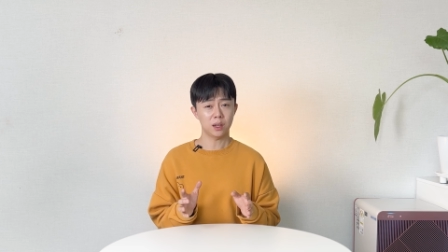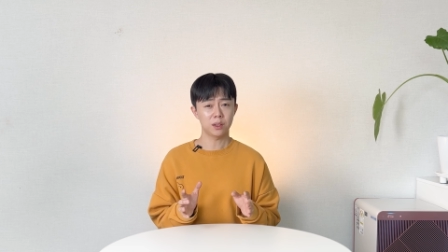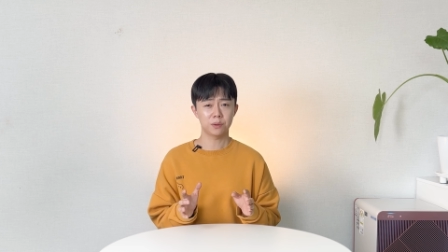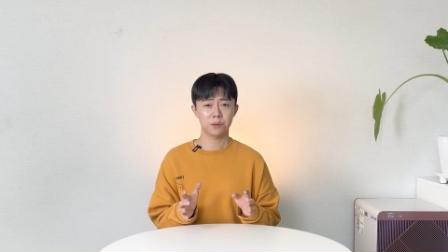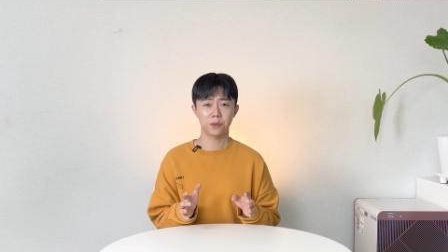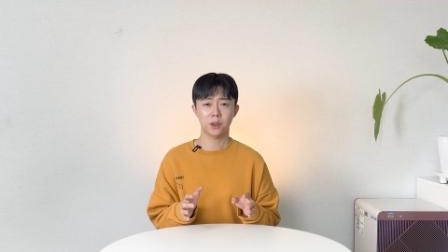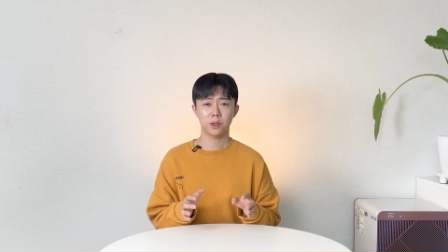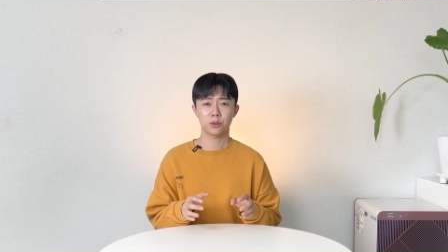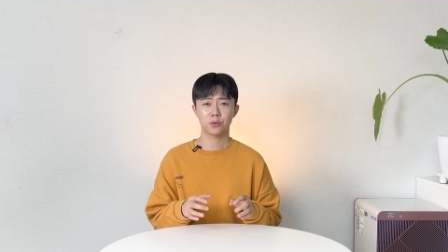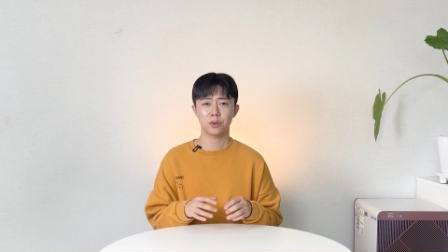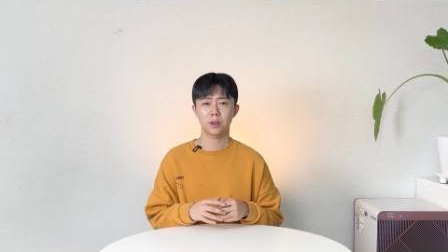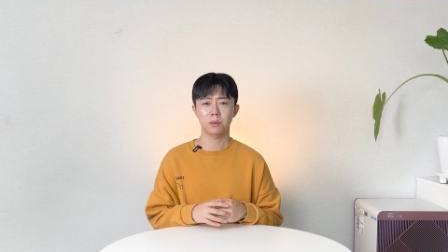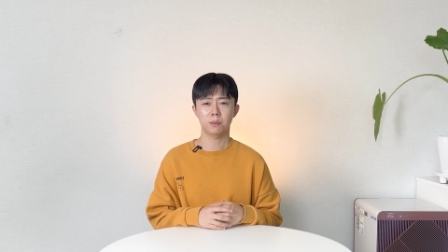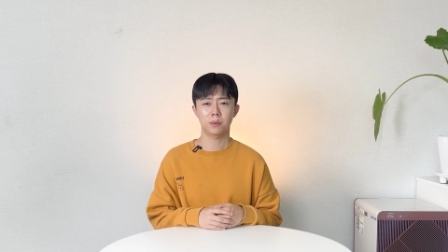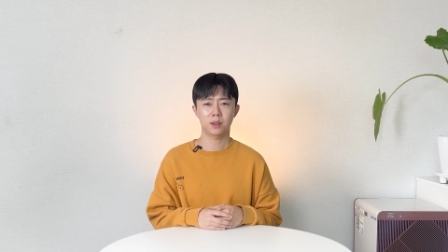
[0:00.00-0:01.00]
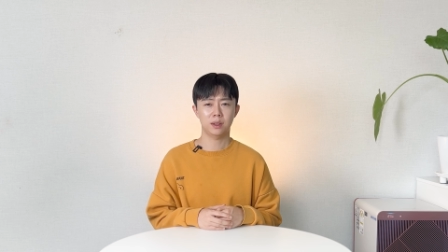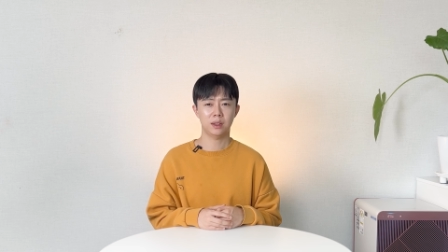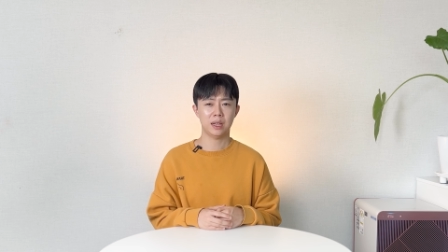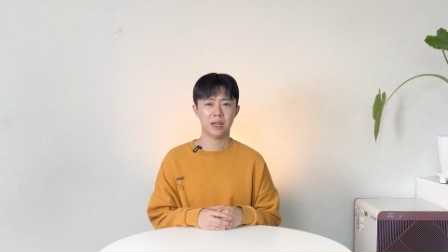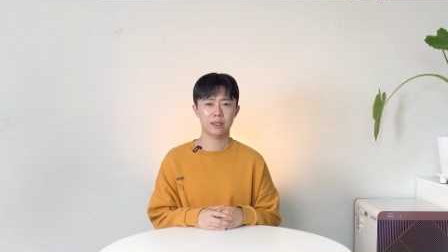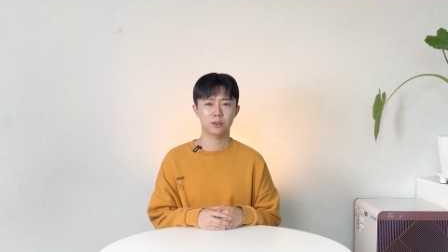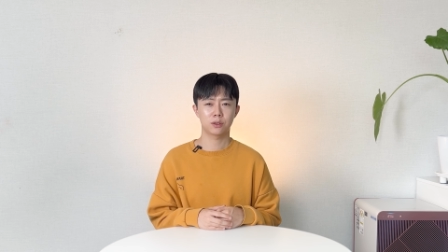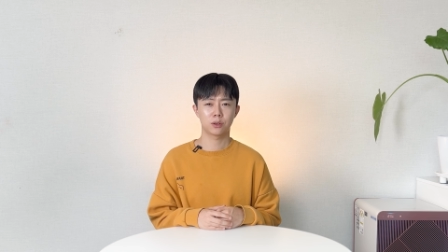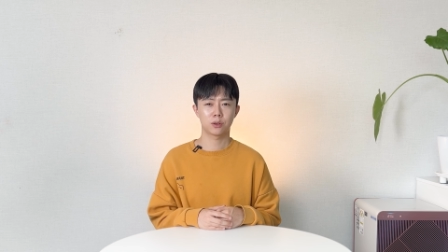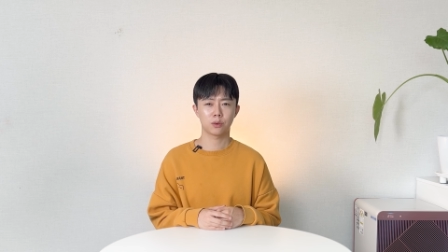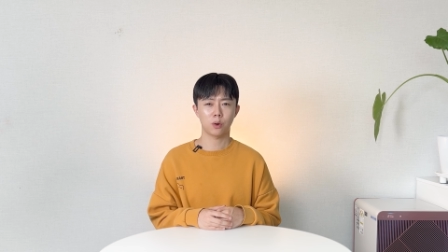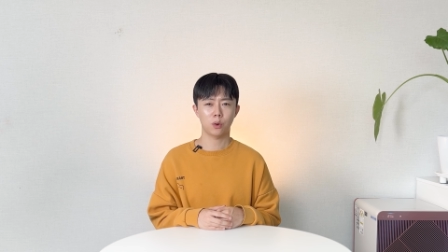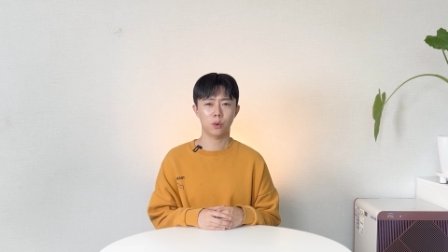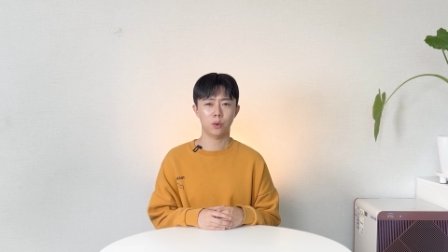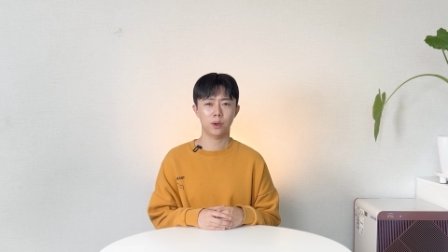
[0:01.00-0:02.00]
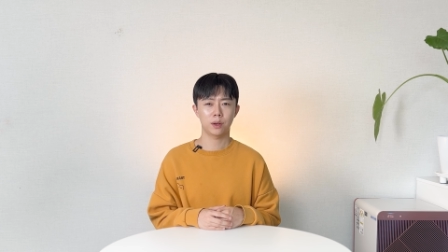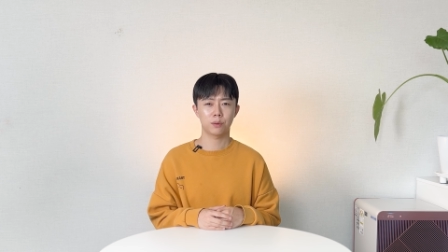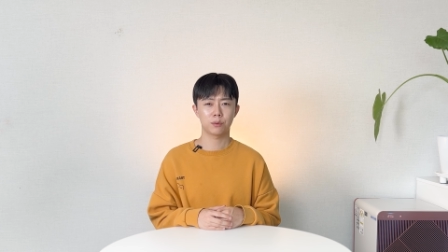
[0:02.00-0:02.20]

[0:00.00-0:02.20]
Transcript: unfair treatment led to growing